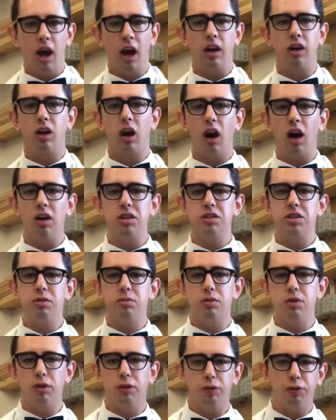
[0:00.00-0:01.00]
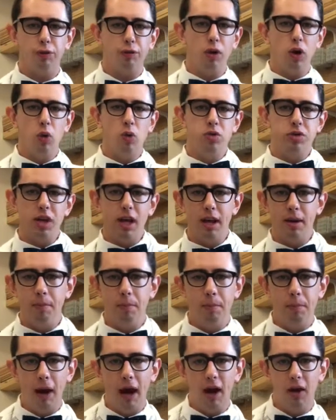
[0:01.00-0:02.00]
and cause them to float and
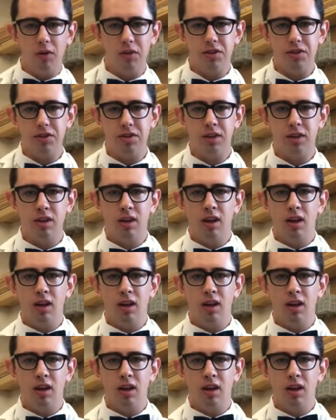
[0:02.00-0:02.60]
bounce